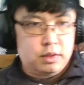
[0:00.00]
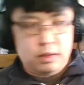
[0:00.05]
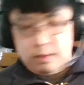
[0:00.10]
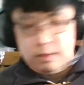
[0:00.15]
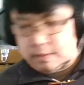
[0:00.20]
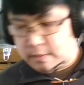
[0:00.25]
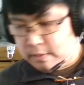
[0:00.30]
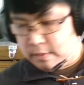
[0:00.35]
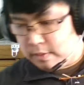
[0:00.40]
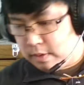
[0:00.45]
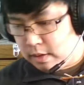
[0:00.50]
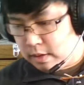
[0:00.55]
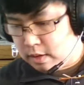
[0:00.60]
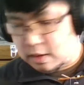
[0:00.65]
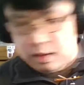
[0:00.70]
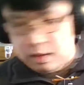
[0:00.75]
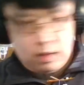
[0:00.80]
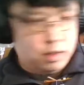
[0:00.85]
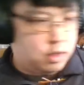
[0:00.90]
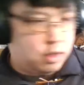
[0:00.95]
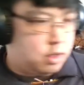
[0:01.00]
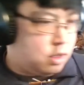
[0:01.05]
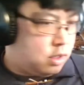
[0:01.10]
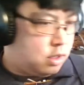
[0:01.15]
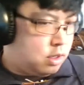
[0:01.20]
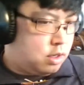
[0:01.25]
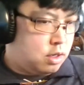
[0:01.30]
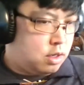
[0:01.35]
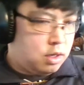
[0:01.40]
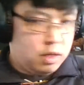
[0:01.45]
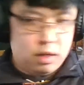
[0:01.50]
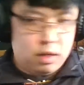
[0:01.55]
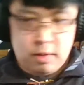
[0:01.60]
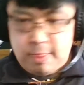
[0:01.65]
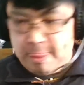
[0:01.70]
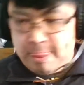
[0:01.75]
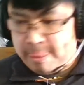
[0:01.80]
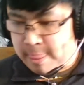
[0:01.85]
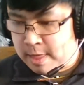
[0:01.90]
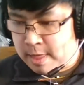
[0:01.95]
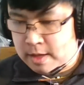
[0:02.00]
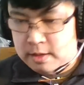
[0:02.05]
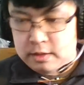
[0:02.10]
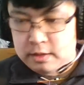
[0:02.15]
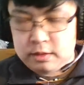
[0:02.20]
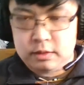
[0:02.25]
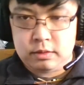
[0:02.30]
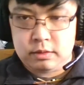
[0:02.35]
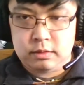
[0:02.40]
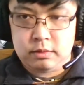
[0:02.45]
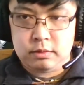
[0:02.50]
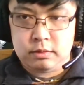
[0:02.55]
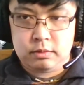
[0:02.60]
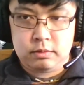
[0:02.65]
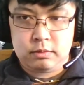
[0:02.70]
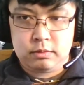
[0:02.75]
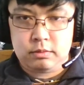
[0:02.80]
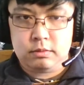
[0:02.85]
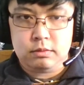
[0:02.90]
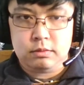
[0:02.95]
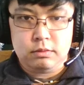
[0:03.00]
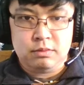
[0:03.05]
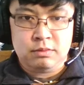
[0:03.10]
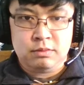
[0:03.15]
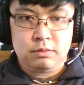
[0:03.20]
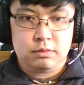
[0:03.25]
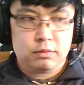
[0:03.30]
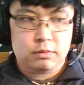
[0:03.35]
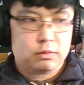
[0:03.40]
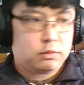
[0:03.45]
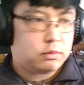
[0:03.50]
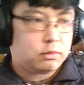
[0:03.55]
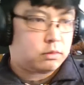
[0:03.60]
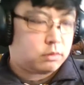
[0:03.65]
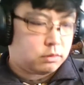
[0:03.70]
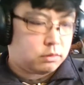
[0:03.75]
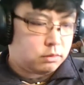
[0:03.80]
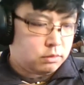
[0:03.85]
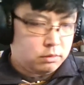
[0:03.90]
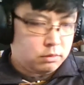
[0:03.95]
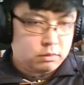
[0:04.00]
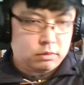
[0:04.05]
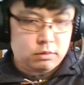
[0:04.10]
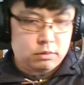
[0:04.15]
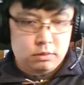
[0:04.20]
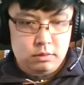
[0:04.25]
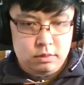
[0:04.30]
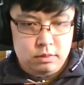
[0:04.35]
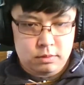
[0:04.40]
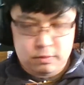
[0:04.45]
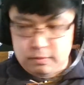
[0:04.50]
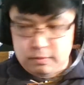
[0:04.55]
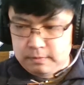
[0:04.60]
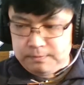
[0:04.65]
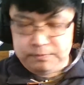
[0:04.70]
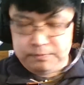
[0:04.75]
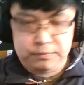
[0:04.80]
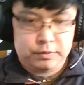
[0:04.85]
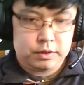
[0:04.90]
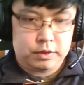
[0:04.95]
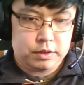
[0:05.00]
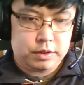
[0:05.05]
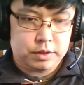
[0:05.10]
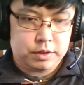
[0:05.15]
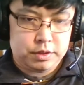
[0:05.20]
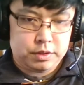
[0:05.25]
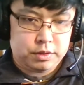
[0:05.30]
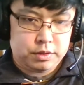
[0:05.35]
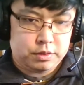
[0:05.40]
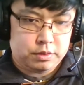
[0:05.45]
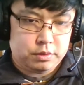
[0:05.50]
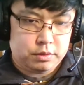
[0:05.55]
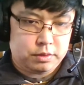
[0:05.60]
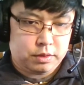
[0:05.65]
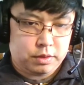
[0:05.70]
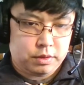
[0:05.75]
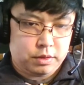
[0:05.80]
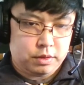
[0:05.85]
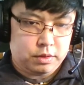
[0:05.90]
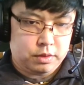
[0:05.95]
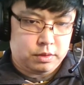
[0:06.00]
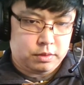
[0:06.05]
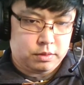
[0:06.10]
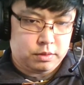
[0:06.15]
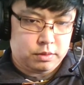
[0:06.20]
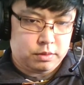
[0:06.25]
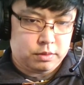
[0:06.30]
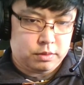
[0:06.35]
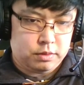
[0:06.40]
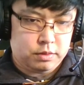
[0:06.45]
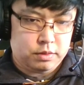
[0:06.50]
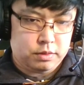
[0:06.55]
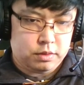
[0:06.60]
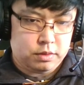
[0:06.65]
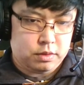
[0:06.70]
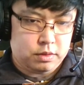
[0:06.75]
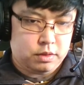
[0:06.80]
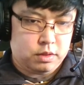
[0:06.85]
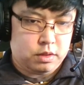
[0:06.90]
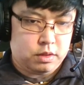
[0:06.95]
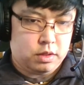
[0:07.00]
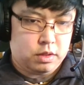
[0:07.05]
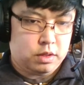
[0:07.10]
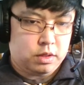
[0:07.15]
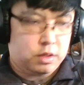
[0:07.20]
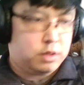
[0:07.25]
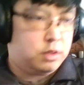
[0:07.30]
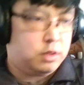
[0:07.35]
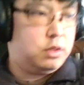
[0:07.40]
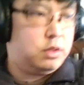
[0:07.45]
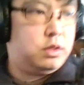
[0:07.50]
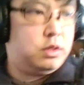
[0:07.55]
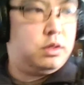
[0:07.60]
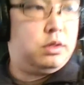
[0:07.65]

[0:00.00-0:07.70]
(silence)